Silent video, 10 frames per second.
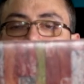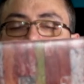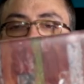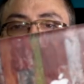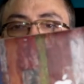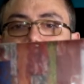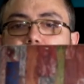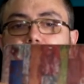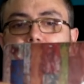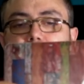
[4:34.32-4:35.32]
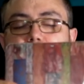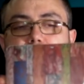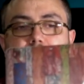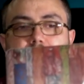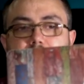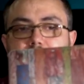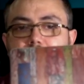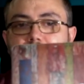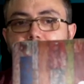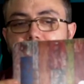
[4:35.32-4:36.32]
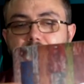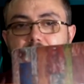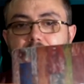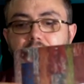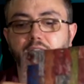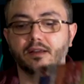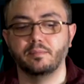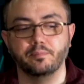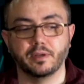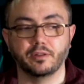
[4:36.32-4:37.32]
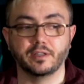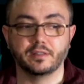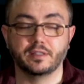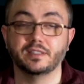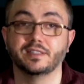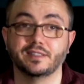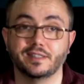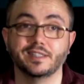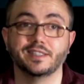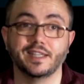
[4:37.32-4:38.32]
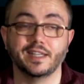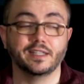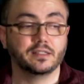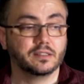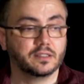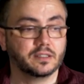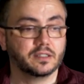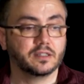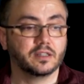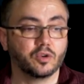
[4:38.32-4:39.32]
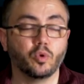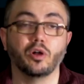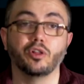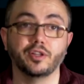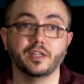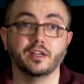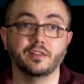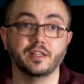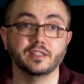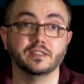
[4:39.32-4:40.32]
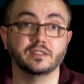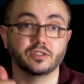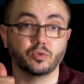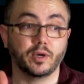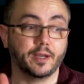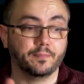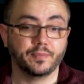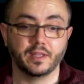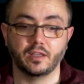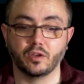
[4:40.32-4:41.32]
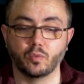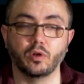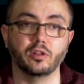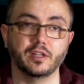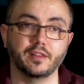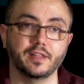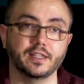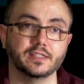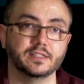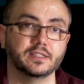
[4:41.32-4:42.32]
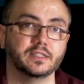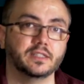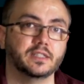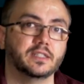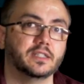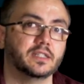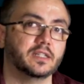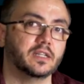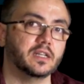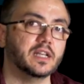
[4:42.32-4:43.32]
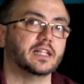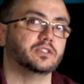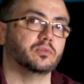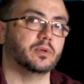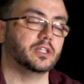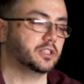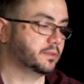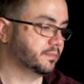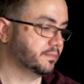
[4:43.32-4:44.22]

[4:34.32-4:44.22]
and absolutely different skin, but look, this skin, the quality on this is great. Quality on this, not so much.